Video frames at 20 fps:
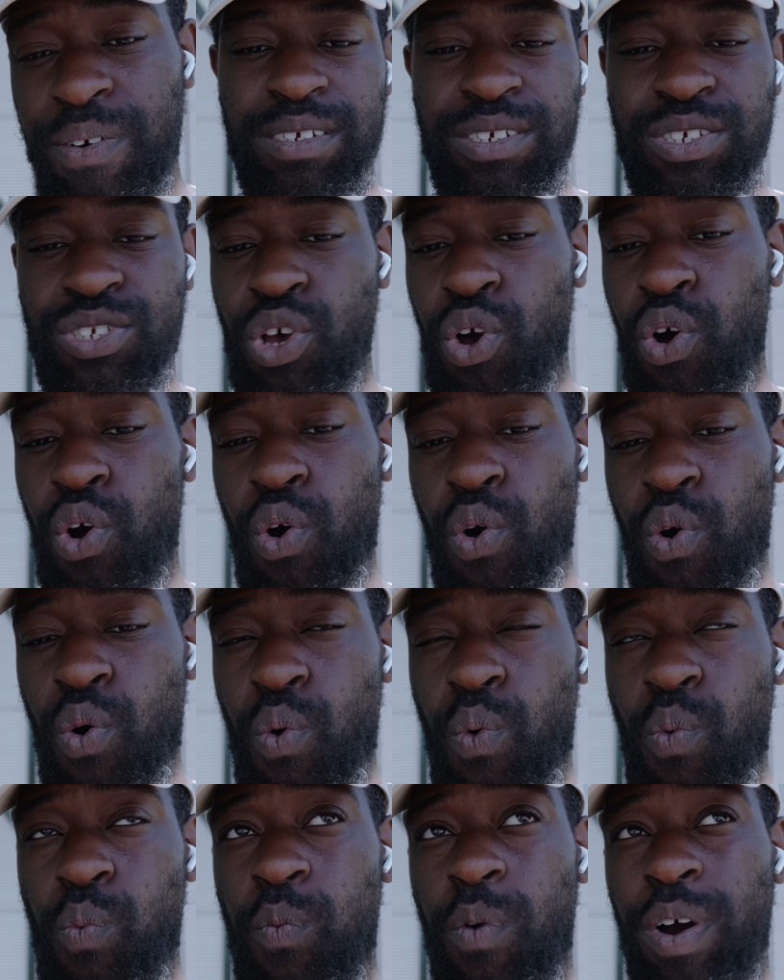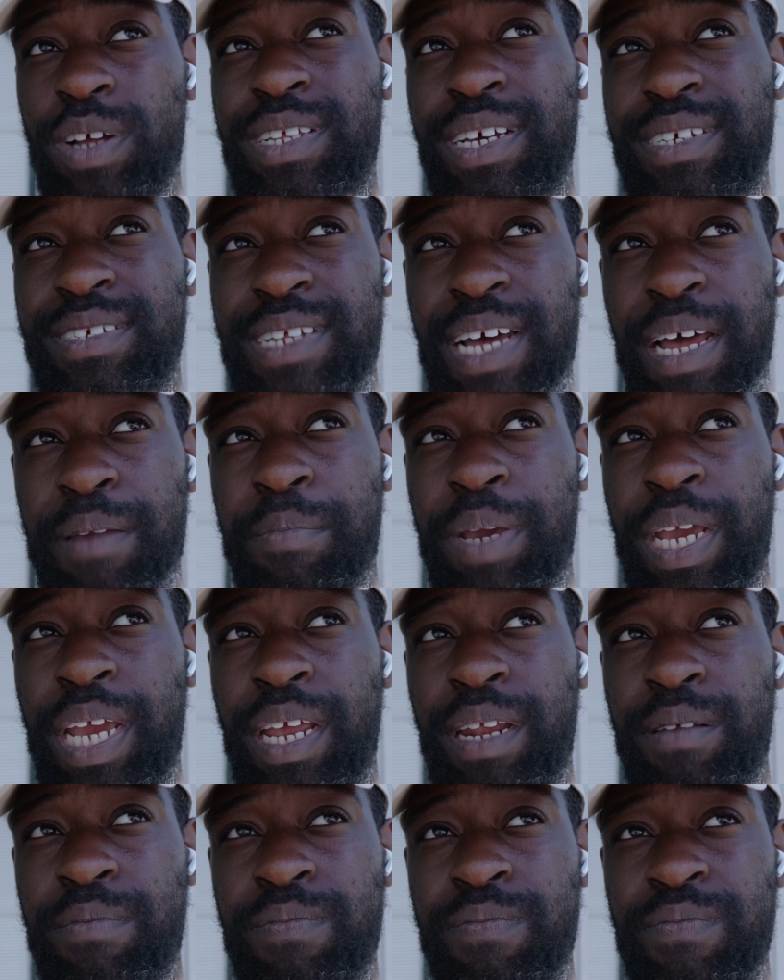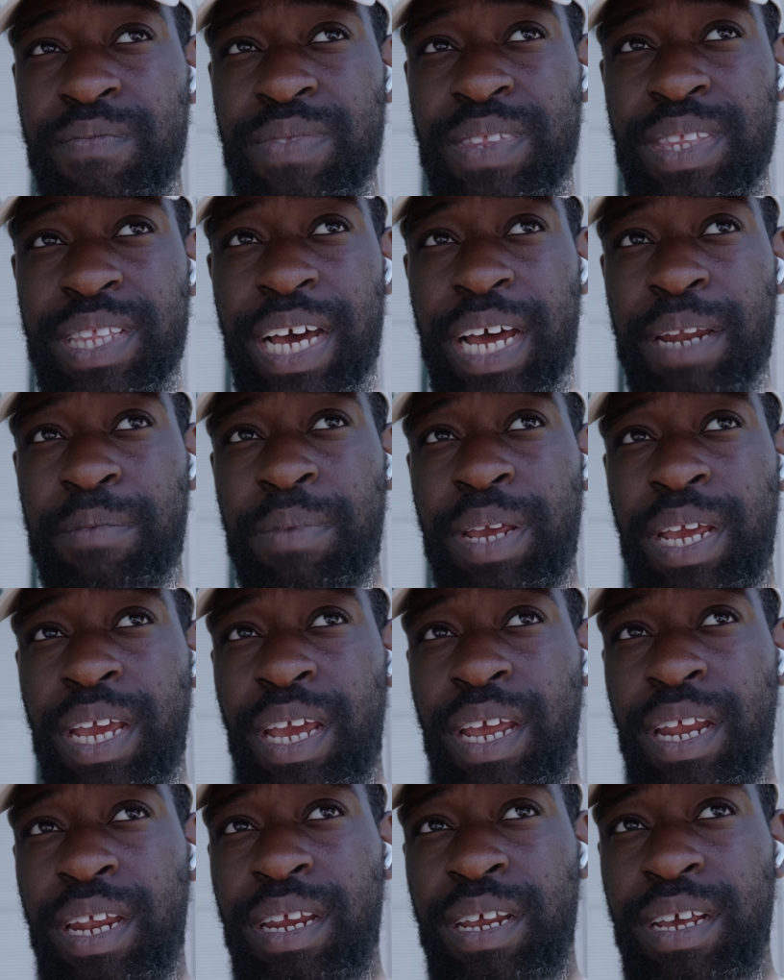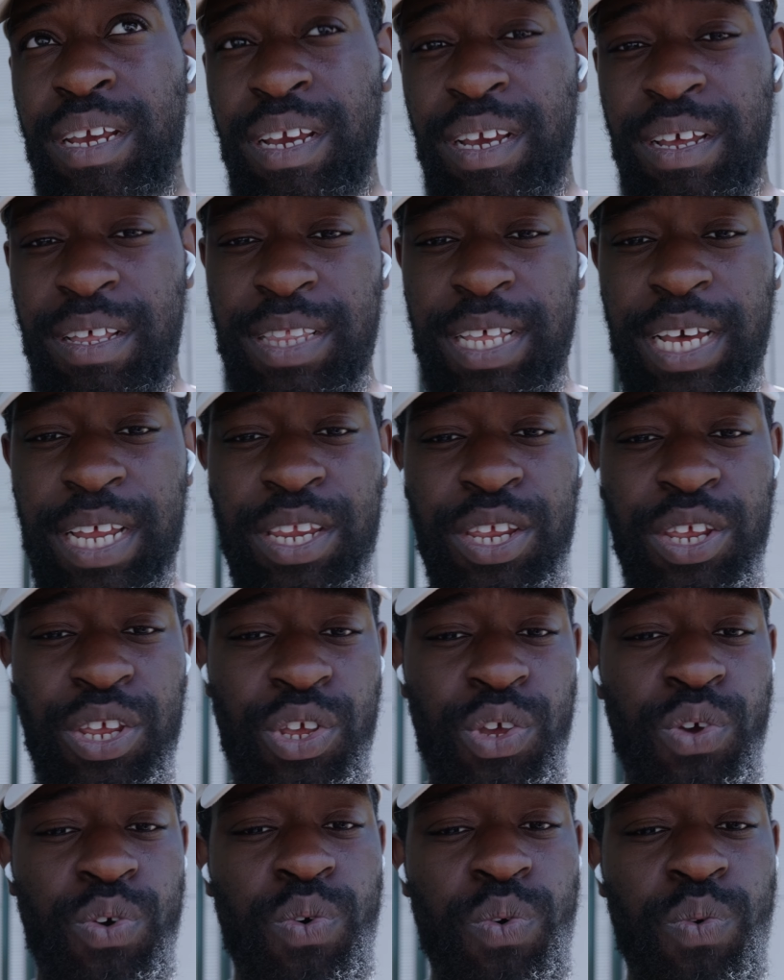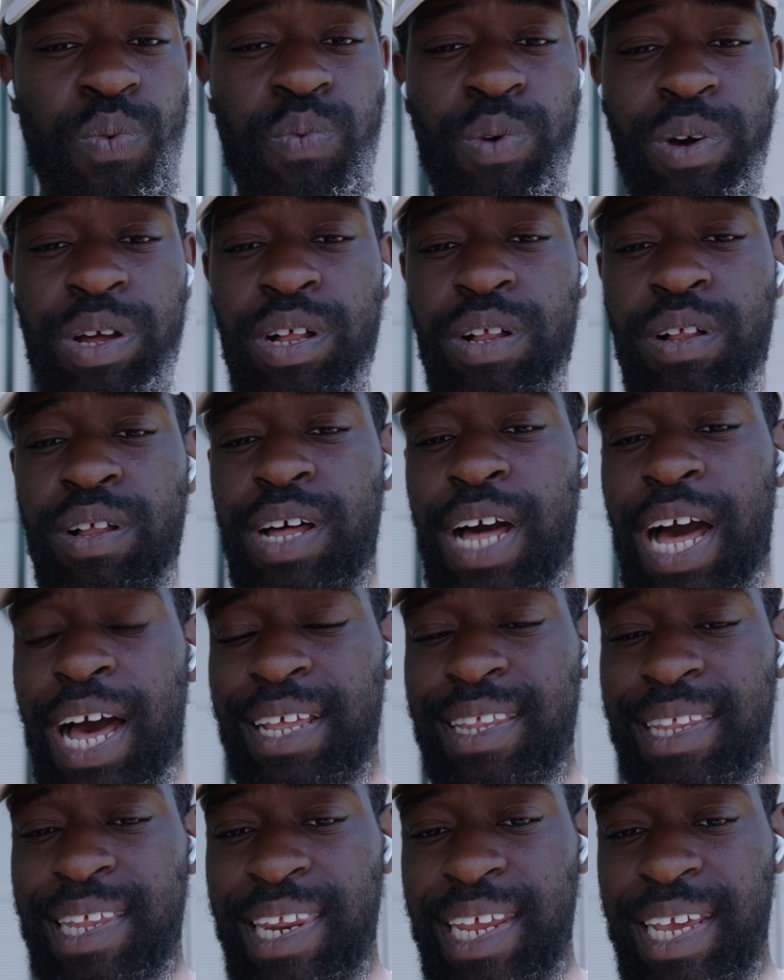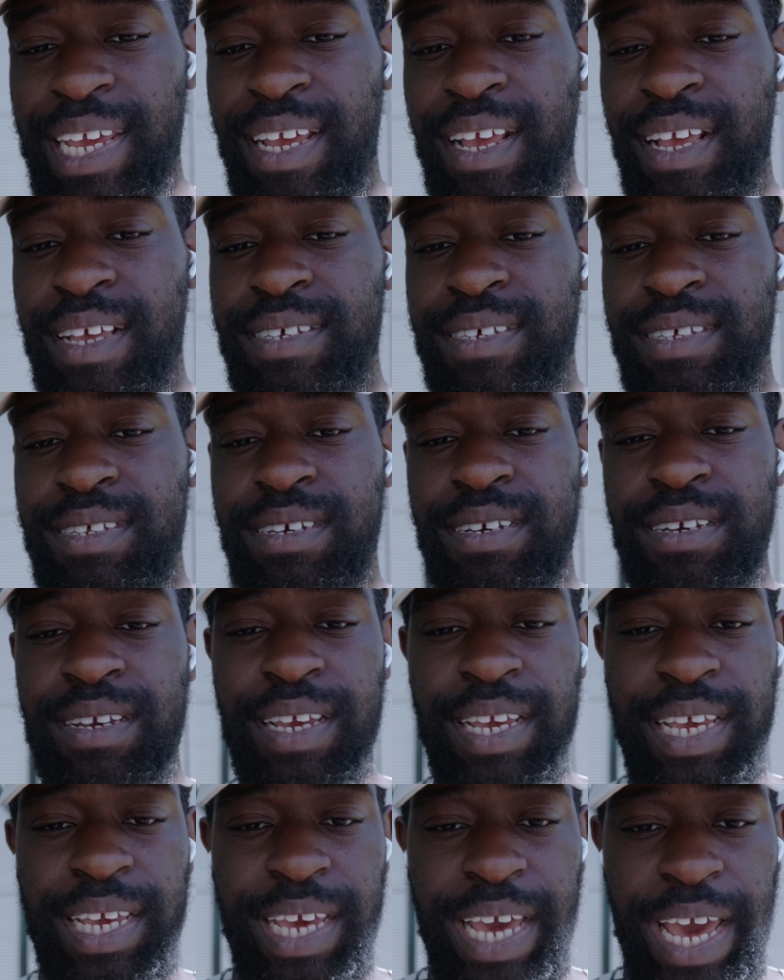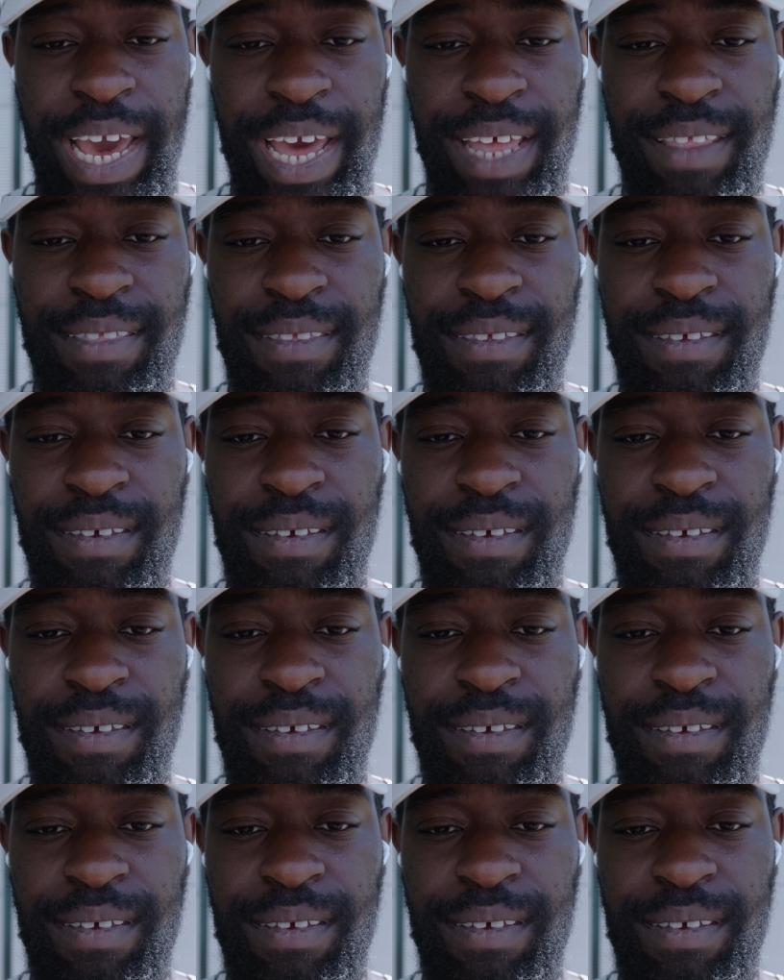So what does that mean? That means that you will at least get